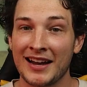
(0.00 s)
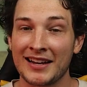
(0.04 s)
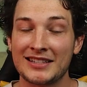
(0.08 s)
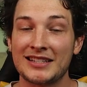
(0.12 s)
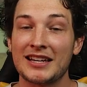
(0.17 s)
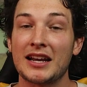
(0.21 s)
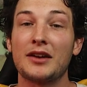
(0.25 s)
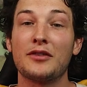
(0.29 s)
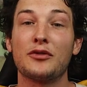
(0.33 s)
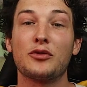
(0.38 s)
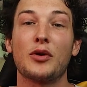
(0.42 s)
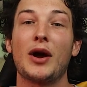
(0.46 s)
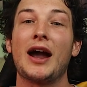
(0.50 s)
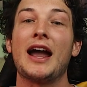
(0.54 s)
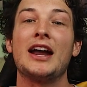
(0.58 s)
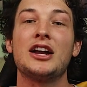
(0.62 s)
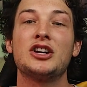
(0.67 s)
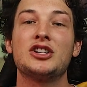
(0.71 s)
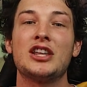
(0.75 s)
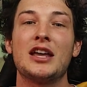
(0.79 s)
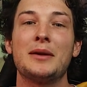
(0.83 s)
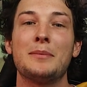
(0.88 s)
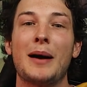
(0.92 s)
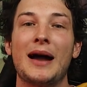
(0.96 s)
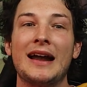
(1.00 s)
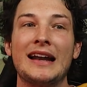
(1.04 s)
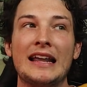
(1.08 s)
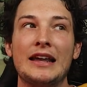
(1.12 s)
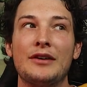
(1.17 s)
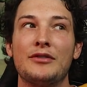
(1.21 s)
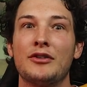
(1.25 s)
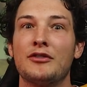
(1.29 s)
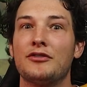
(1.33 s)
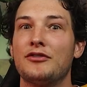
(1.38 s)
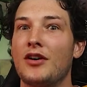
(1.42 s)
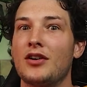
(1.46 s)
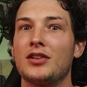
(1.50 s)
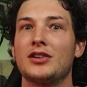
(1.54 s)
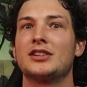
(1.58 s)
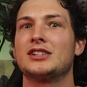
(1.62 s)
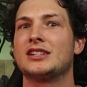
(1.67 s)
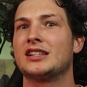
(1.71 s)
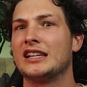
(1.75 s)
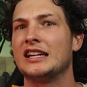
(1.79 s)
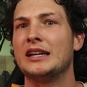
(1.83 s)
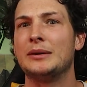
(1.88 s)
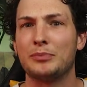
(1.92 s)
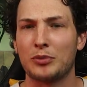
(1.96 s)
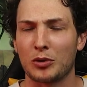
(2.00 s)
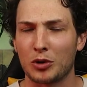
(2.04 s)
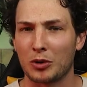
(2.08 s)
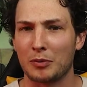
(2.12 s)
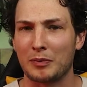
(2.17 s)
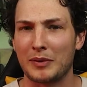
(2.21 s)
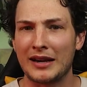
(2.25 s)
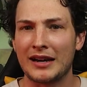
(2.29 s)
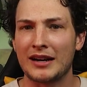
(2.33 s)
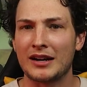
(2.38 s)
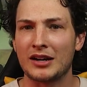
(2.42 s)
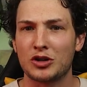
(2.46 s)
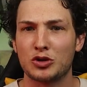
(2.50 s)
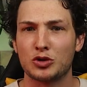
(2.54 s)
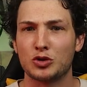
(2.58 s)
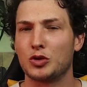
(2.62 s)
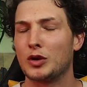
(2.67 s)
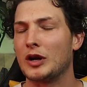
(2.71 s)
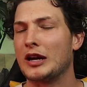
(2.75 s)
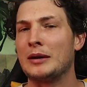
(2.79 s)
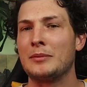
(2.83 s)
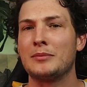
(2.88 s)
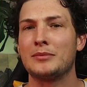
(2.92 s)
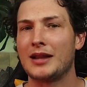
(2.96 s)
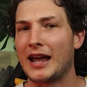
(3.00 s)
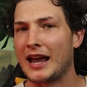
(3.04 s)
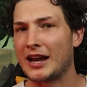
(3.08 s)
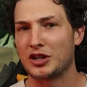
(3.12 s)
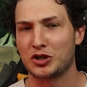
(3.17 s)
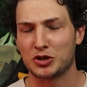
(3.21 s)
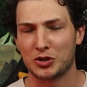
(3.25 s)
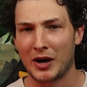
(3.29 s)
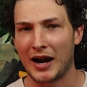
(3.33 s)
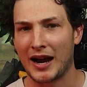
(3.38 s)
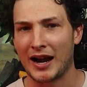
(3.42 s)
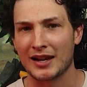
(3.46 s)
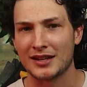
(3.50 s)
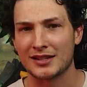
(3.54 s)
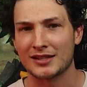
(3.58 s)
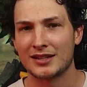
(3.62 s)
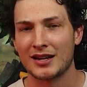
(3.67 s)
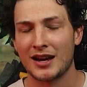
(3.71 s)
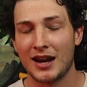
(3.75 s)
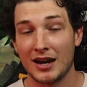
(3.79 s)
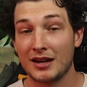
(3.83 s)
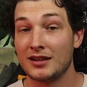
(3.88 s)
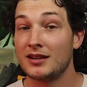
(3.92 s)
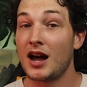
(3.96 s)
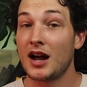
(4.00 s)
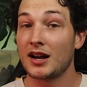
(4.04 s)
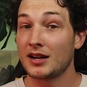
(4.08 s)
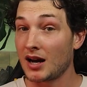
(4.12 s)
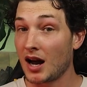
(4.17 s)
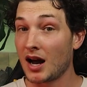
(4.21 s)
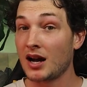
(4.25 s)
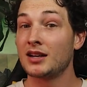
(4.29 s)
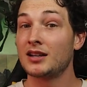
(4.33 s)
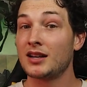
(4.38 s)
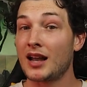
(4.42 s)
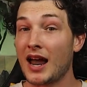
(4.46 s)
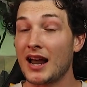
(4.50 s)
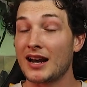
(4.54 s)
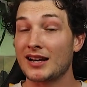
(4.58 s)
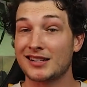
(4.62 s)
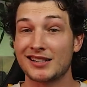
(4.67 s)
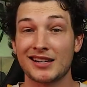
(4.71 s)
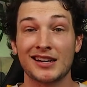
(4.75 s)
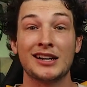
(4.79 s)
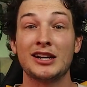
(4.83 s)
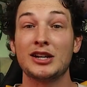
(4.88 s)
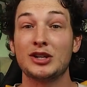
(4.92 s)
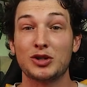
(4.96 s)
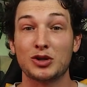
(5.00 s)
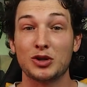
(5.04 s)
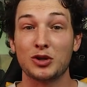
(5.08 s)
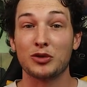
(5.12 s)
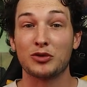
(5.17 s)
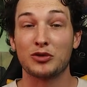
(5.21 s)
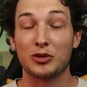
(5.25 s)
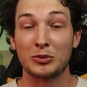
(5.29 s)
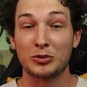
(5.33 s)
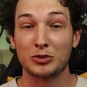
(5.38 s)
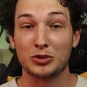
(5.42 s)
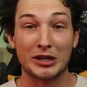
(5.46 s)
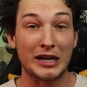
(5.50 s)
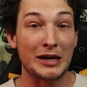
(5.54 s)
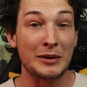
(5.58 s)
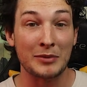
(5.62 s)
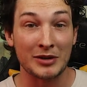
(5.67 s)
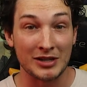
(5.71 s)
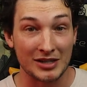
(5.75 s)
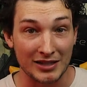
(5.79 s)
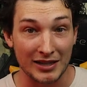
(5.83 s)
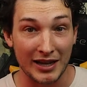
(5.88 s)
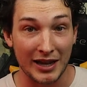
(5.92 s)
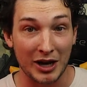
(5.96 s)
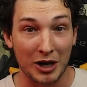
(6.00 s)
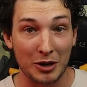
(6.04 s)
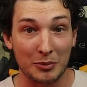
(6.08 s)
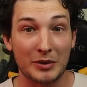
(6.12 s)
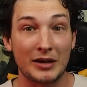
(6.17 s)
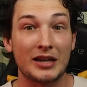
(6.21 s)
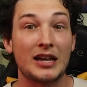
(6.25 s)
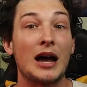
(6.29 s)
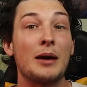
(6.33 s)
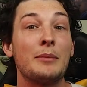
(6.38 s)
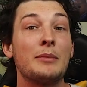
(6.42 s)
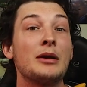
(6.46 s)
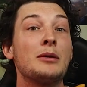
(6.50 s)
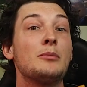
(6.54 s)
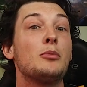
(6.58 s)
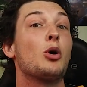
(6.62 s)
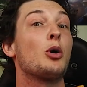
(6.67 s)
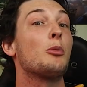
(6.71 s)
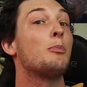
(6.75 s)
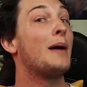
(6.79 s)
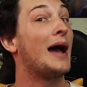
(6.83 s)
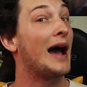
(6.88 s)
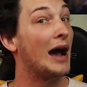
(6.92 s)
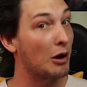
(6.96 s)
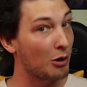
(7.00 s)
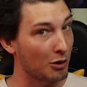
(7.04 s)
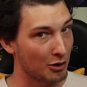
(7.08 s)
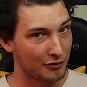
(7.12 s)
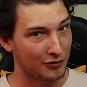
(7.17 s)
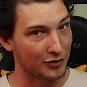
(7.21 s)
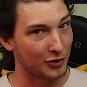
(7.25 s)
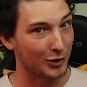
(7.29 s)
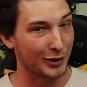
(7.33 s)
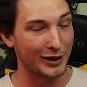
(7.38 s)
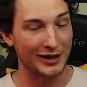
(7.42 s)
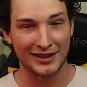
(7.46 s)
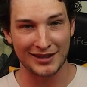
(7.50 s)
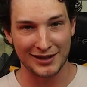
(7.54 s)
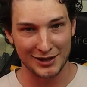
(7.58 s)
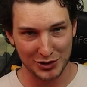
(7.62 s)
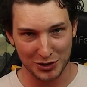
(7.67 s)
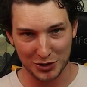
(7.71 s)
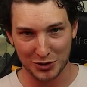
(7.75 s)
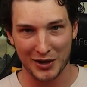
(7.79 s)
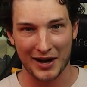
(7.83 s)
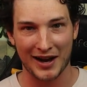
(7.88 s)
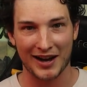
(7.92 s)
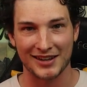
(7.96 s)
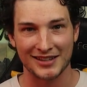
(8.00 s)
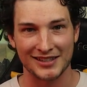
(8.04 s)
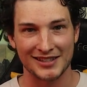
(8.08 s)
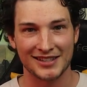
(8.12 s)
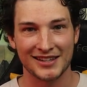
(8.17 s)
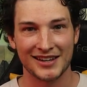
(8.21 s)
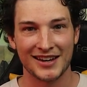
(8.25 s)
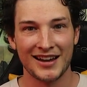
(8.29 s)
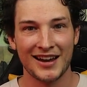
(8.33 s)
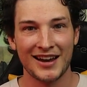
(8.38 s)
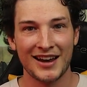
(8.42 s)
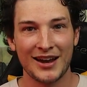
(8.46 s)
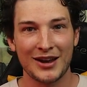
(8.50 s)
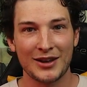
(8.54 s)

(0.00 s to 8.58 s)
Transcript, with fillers: Instead of rage, they might even fall asleep or be in a dreamlike trance, not unlike Zenitsu from Demon Slayer becoming more powerful in this trance.